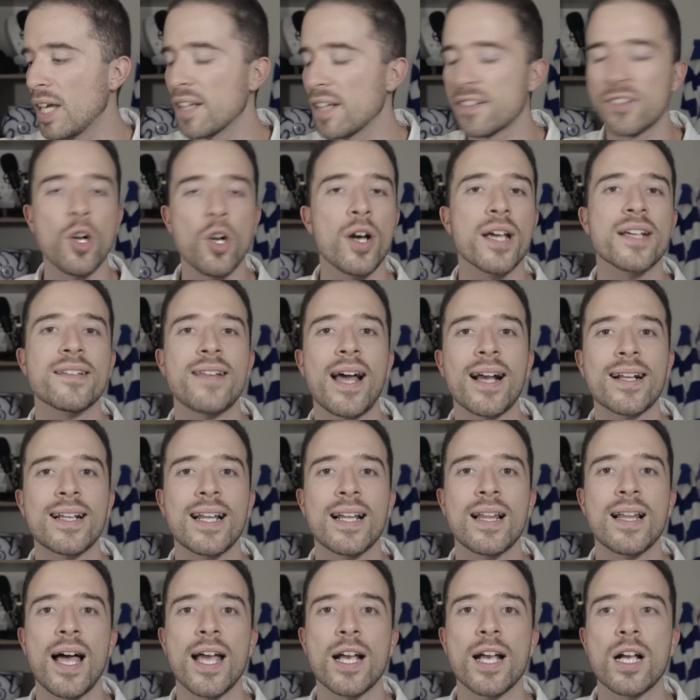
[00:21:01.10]
it's not
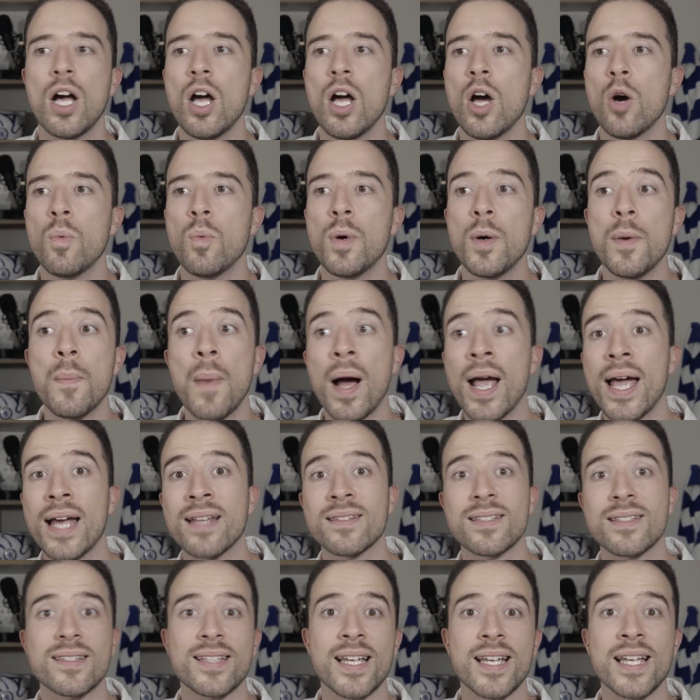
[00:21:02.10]
exactly like we might
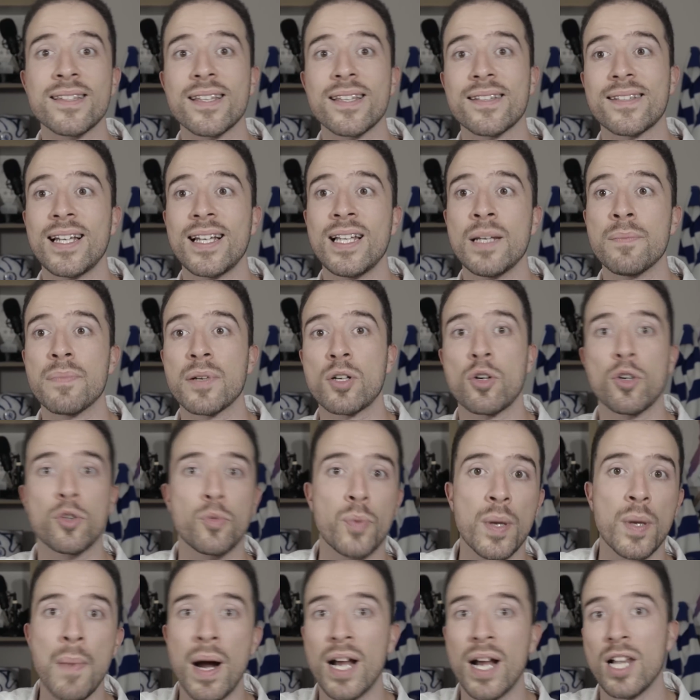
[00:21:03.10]
entertain to sell him
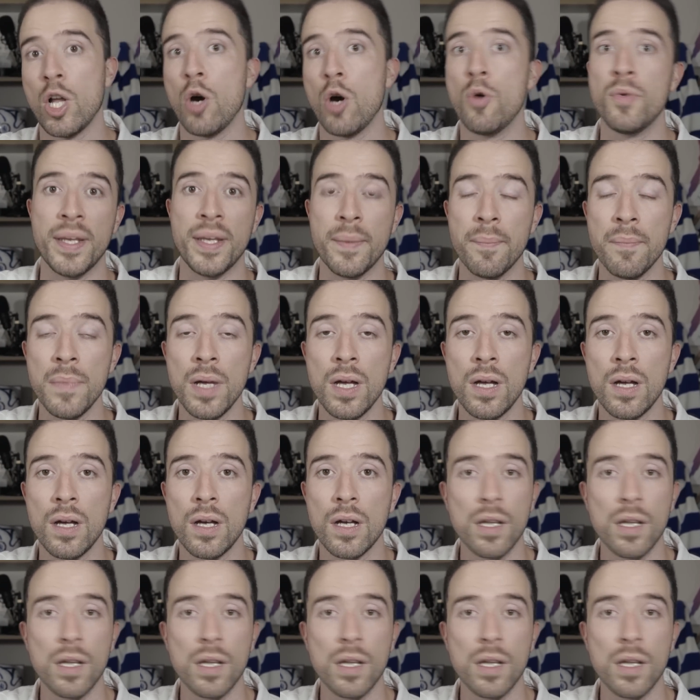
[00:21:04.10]
because we might loan him.